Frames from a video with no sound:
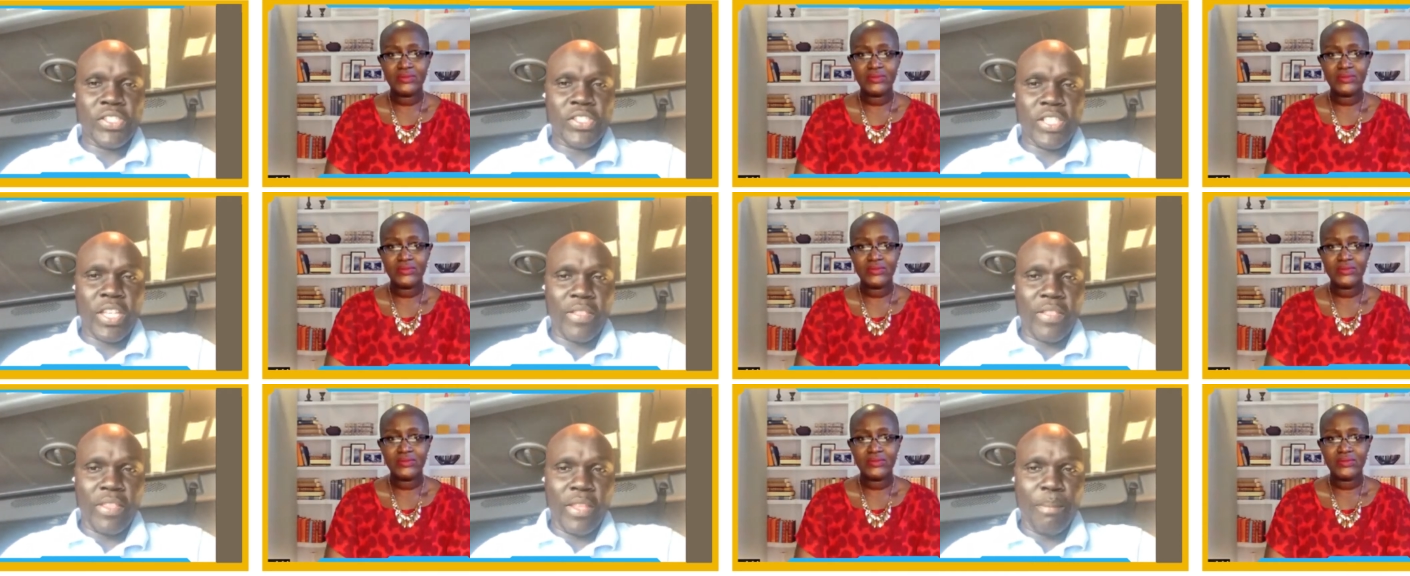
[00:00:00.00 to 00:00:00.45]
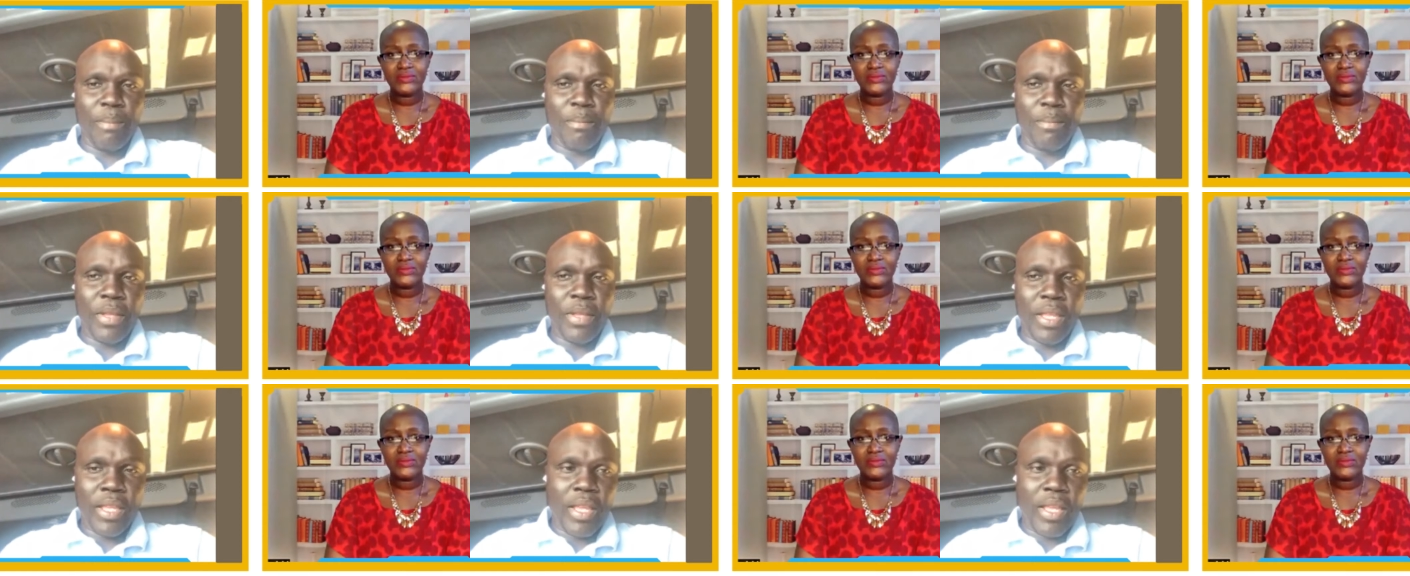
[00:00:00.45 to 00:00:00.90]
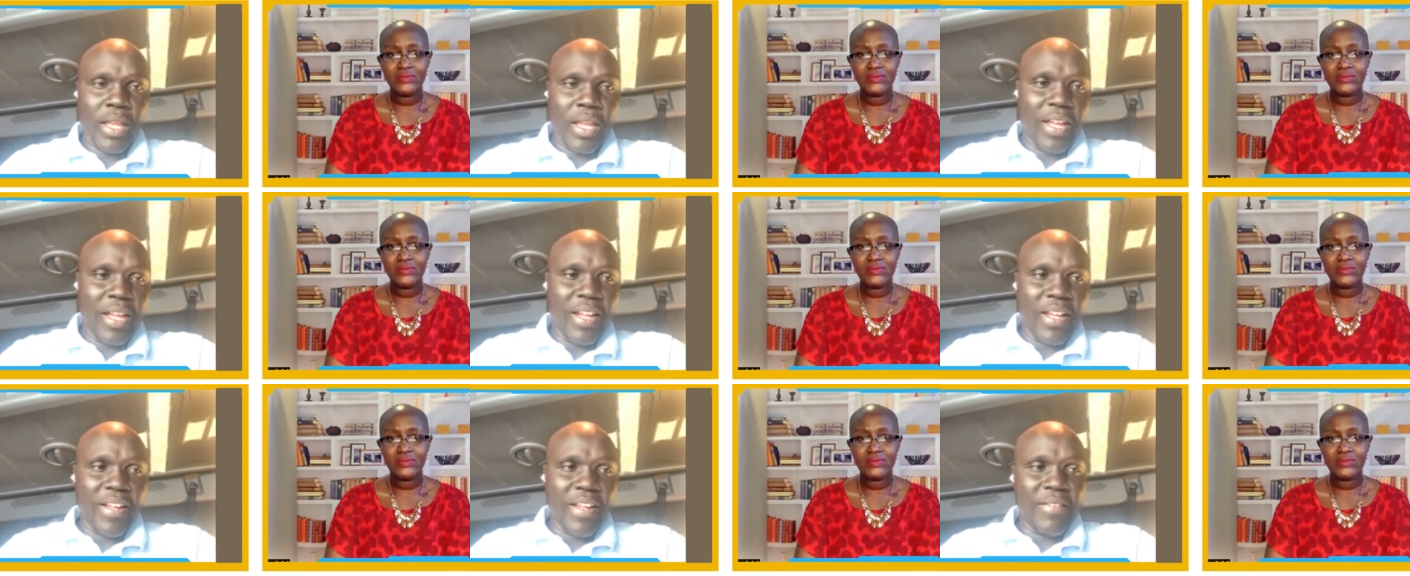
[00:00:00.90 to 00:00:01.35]
Speaker 1: sent them
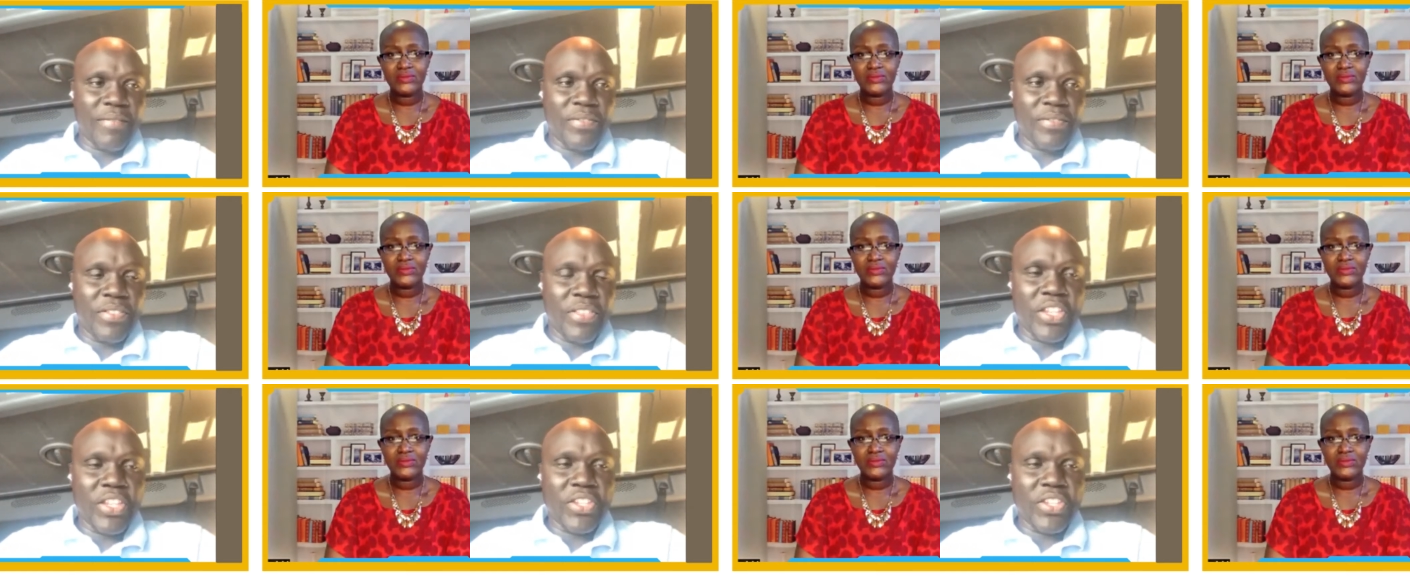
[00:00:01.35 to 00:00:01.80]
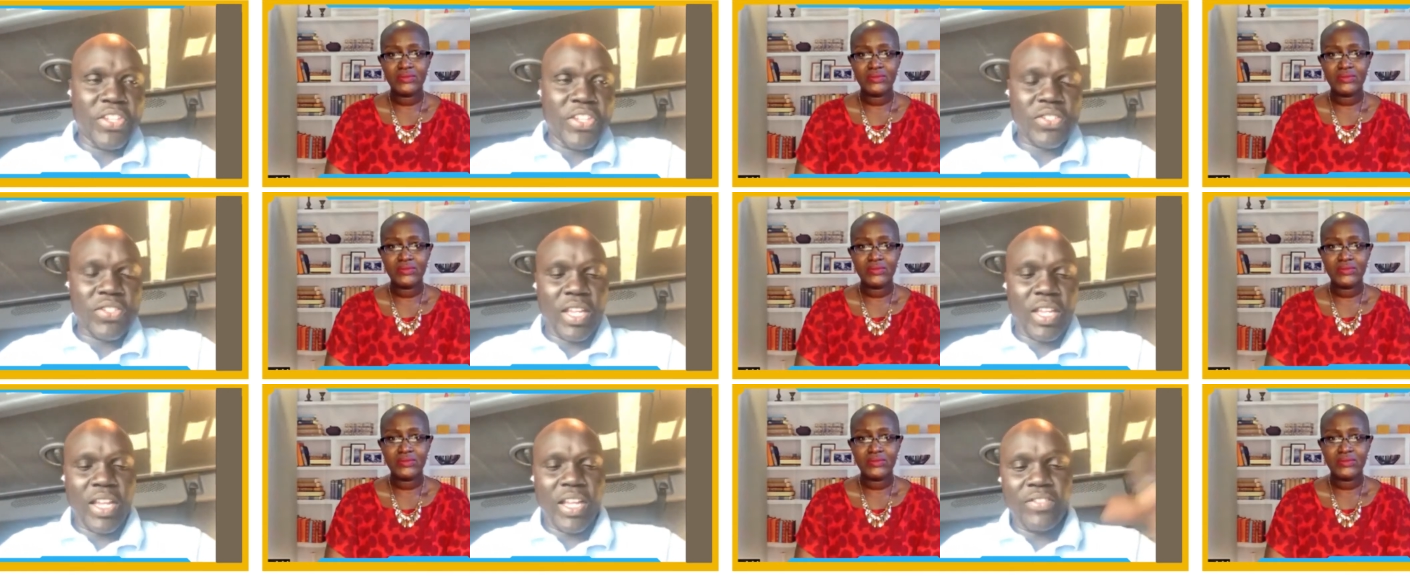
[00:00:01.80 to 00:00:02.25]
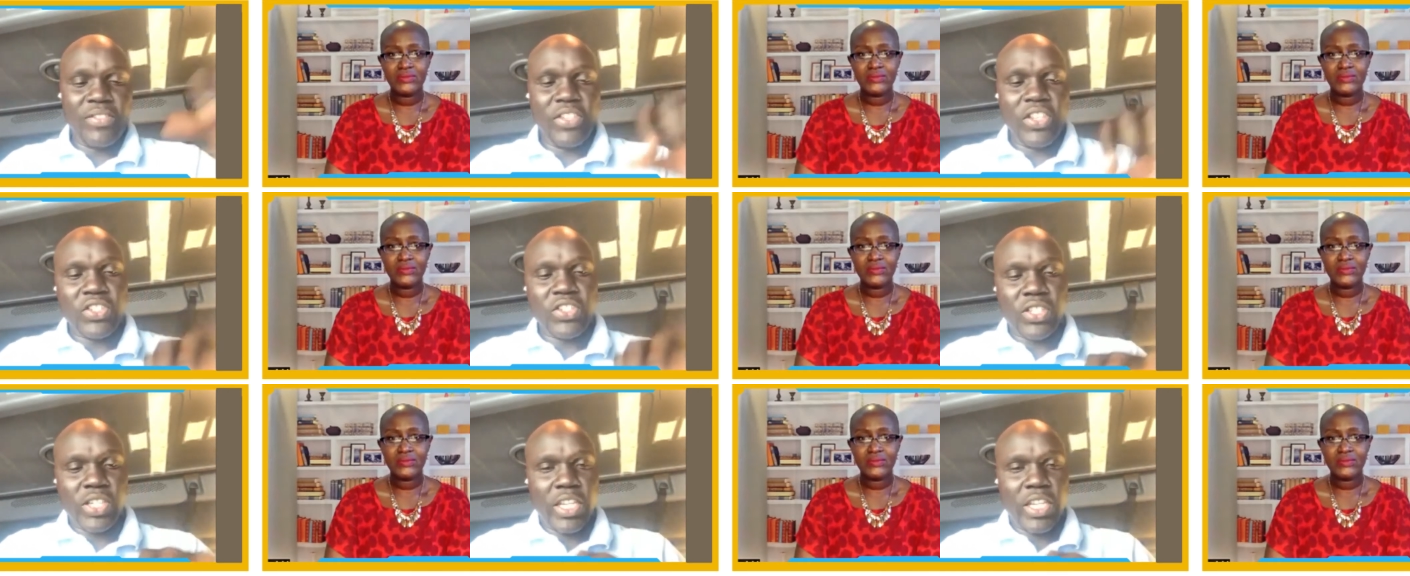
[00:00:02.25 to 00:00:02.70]
um, this uh,
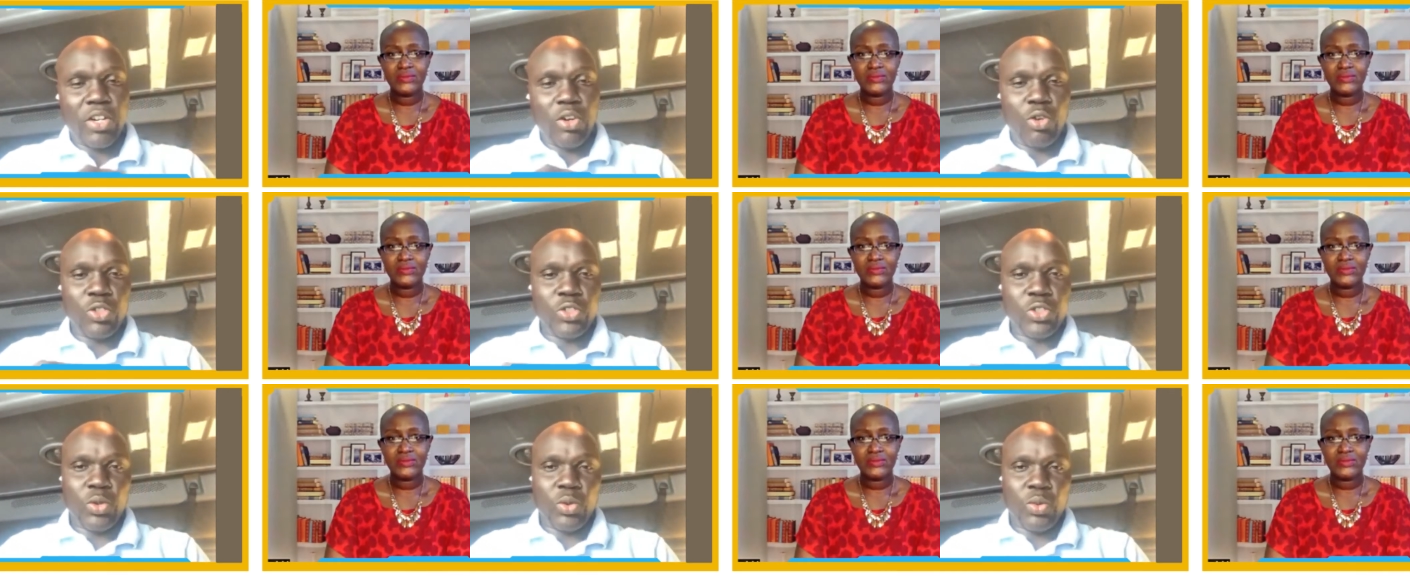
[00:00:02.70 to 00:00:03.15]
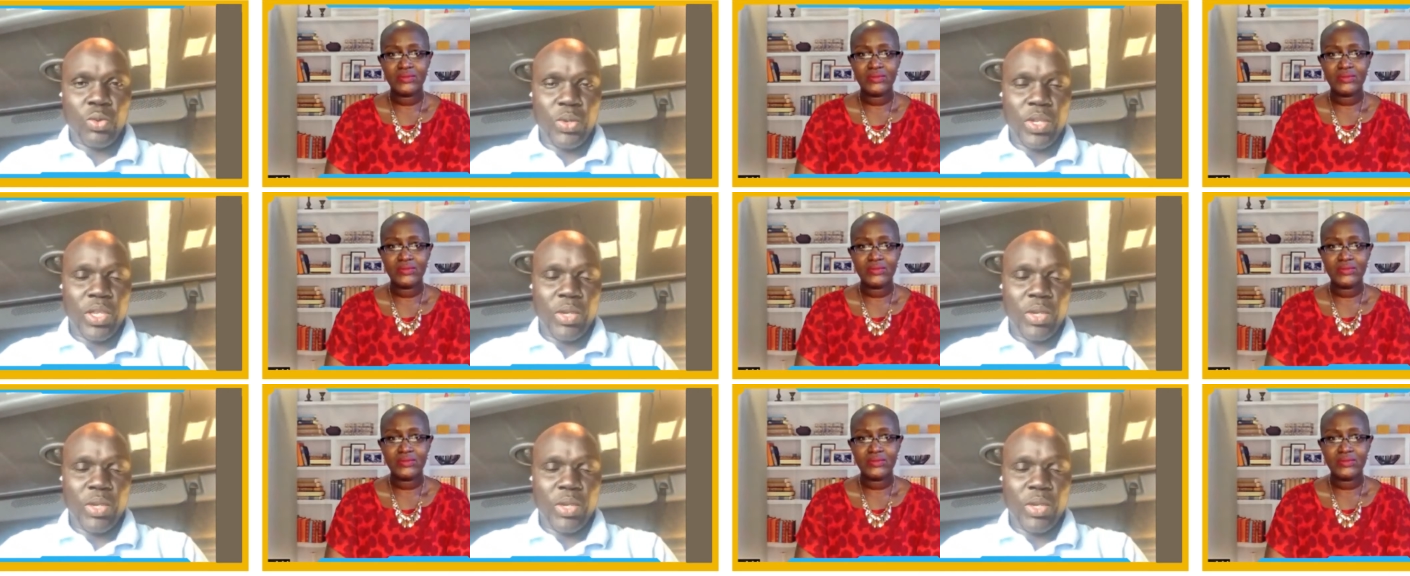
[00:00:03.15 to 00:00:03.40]
this letter also